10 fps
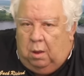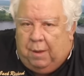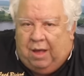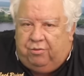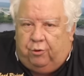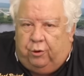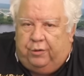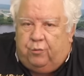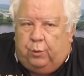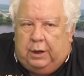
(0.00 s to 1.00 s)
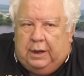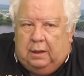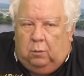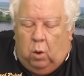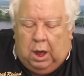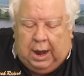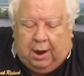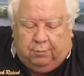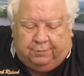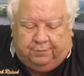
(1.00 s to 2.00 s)
about 33 kilowatt
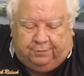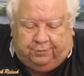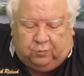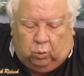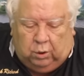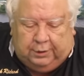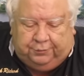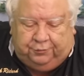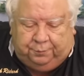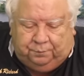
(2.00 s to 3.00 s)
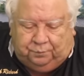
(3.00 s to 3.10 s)
hours of storage.